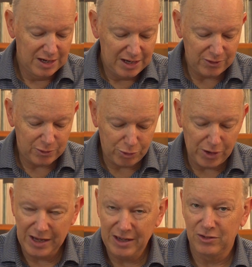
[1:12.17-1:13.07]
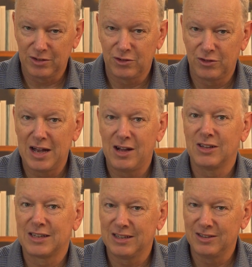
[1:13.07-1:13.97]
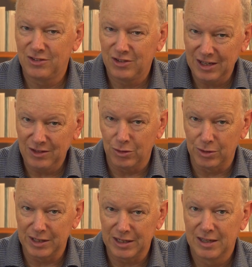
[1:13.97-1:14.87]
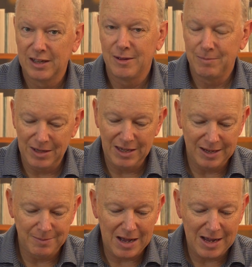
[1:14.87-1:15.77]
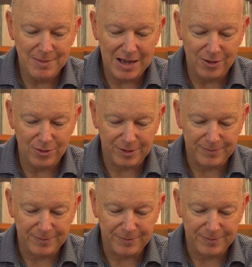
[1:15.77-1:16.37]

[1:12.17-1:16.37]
His praise shall continually be in my mouth.